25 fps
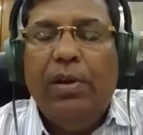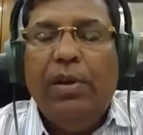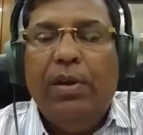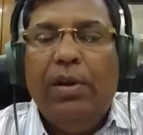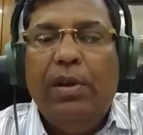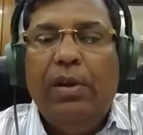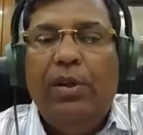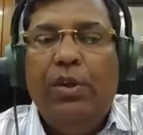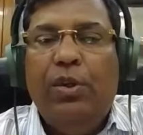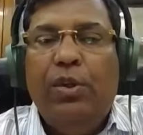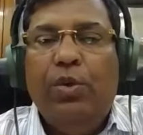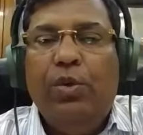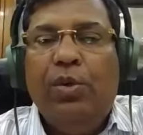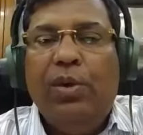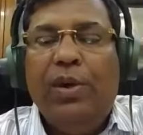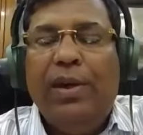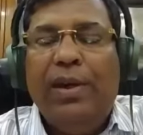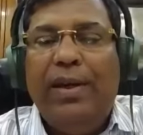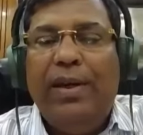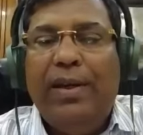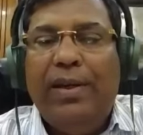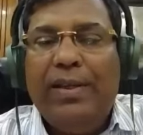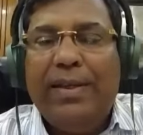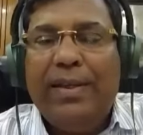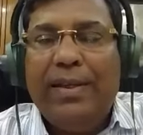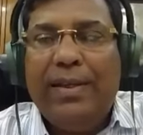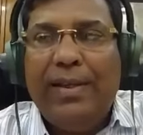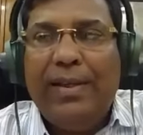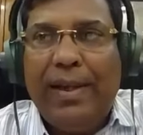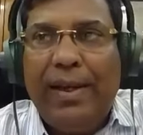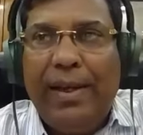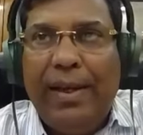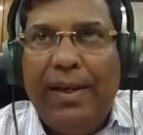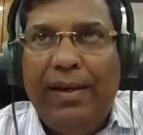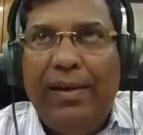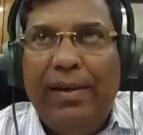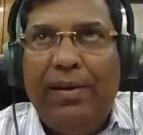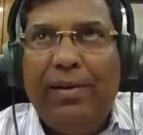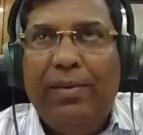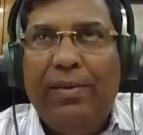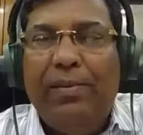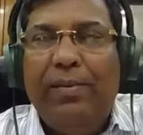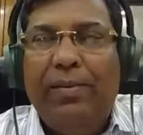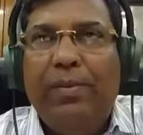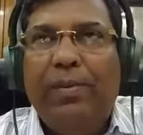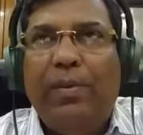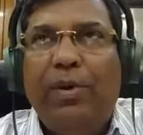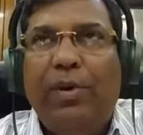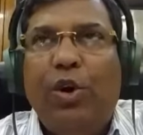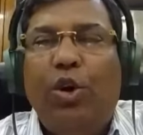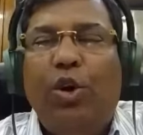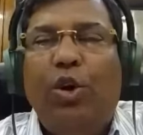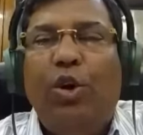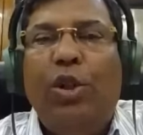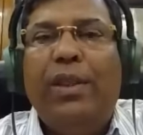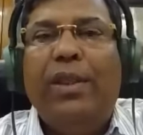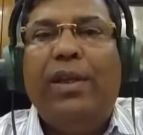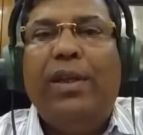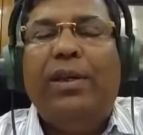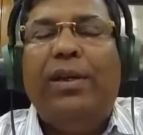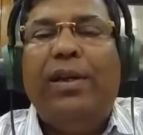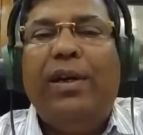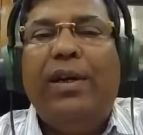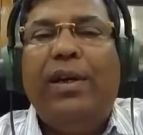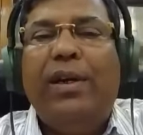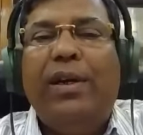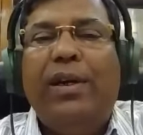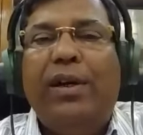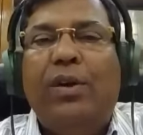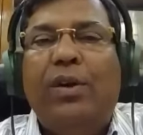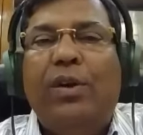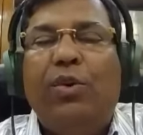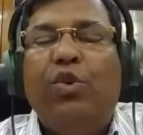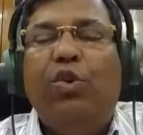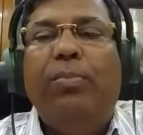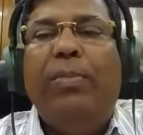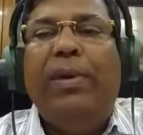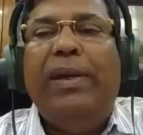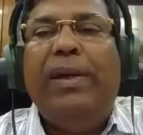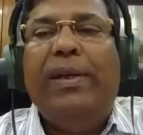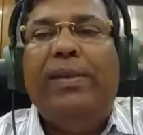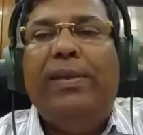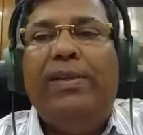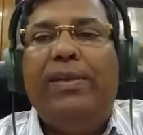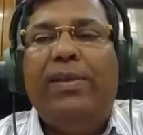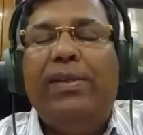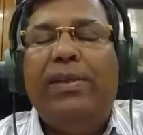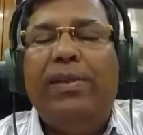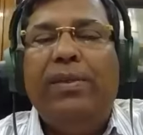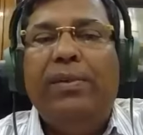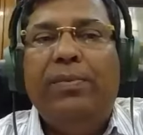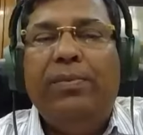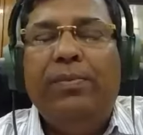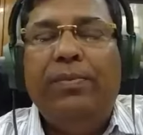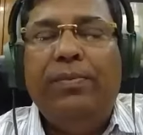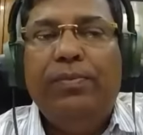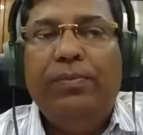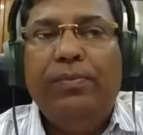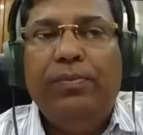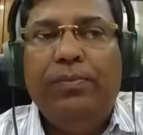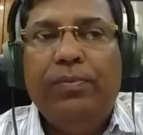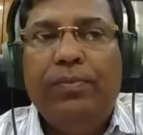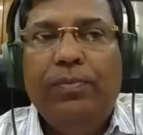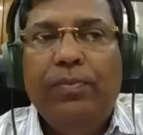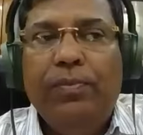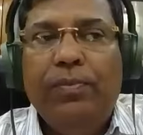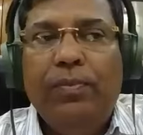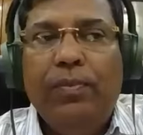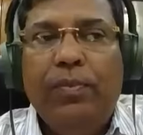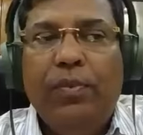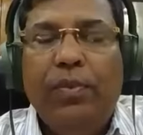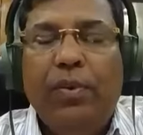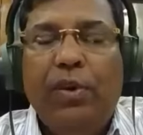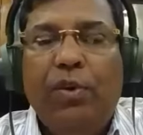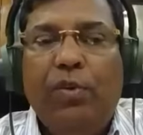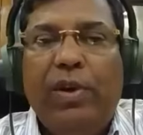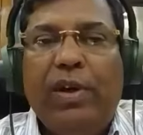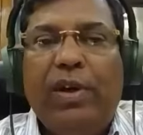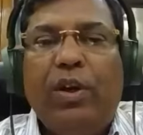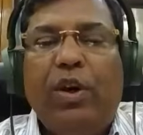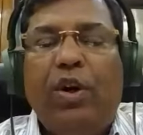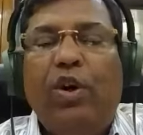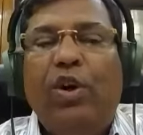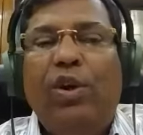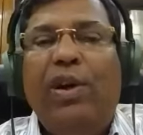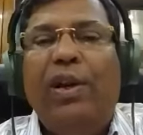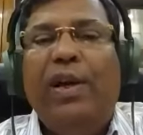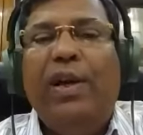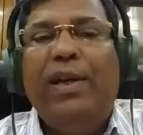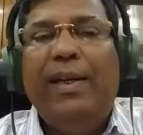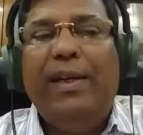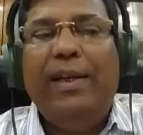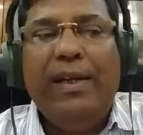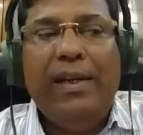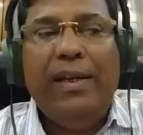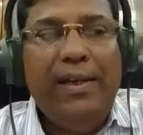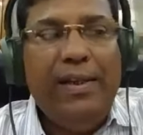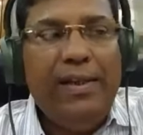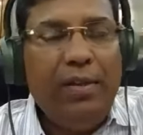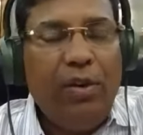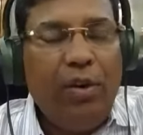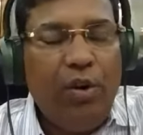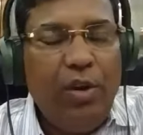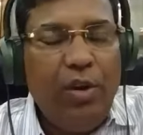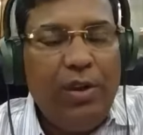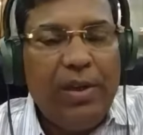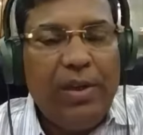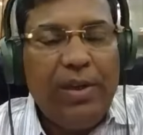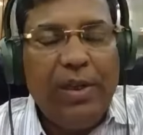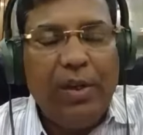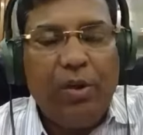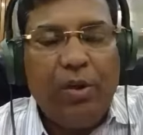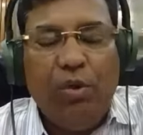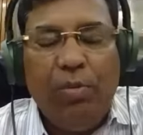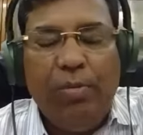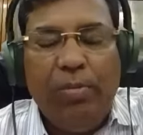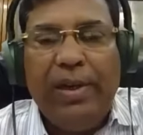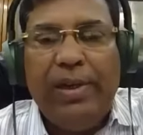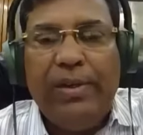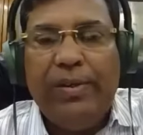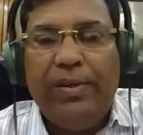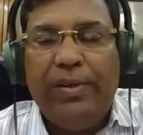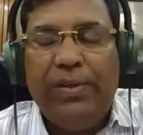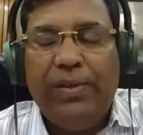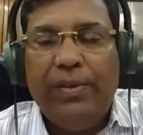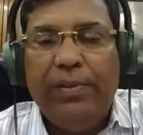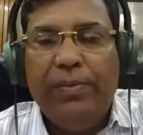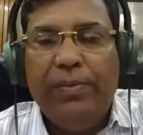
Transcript: You understand all the documents, what all are written in all the documents.